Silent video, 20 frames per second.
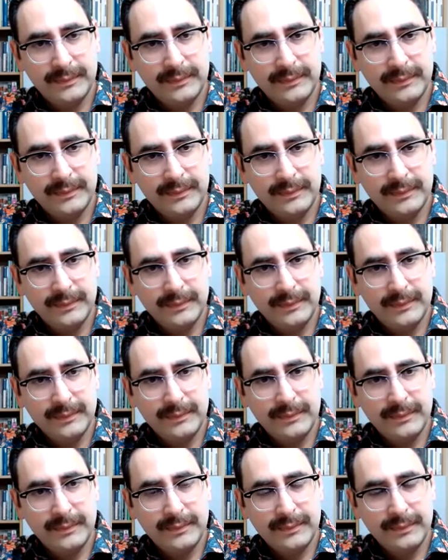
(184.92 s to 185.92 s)

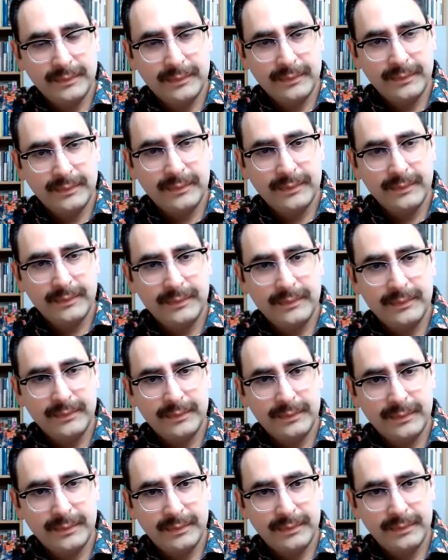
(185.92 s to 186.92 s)

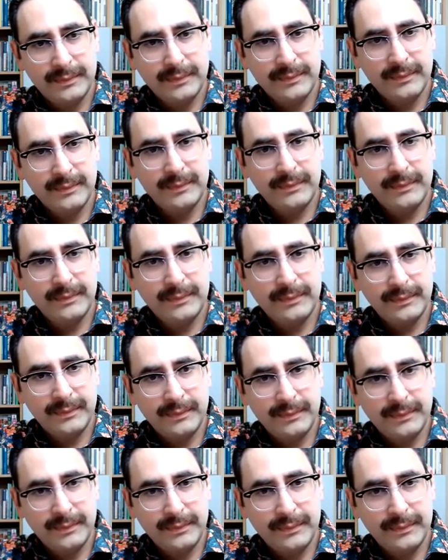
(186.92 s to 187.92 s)

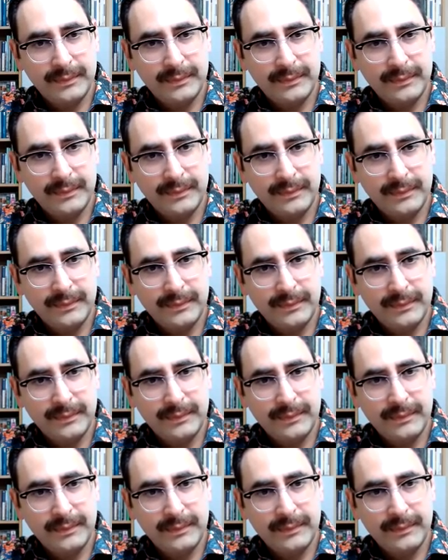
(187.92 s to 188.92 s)

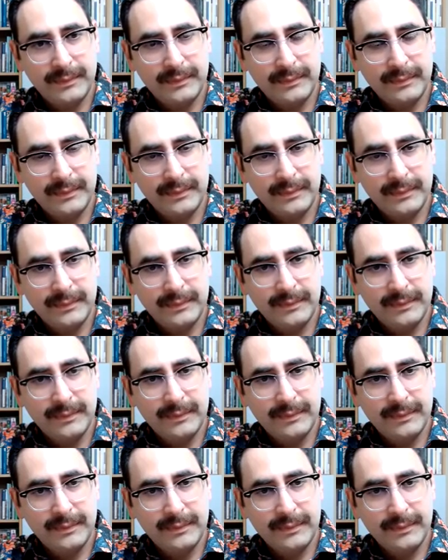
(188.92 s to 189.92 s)

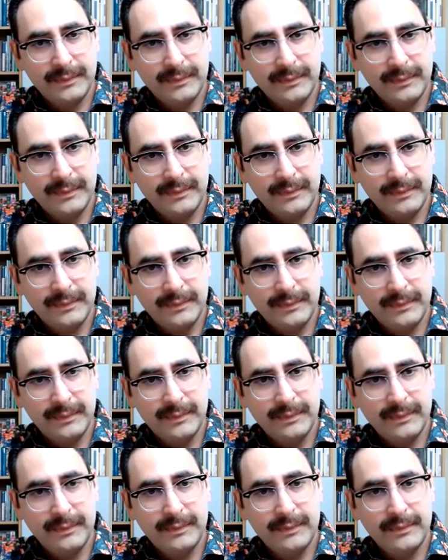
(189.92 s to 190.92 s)

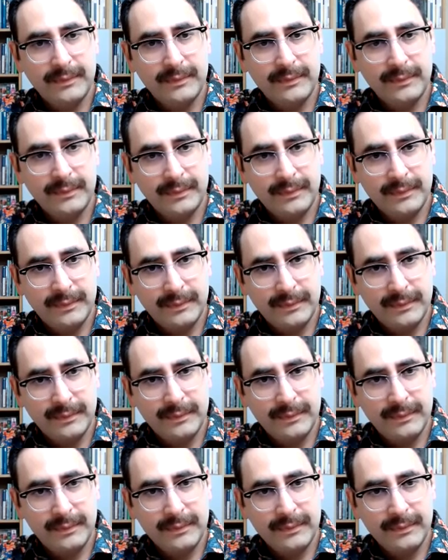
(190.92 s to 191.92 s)

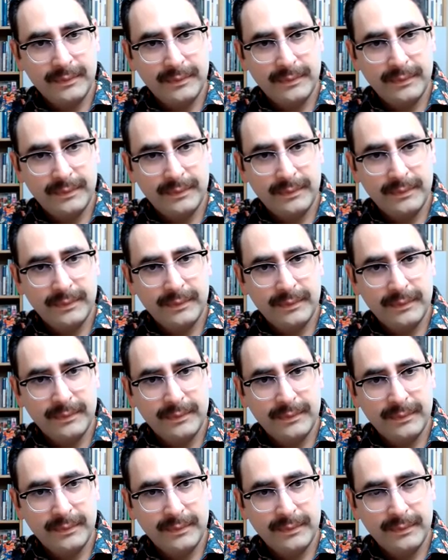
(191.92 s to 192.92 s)
This person isn't speaking.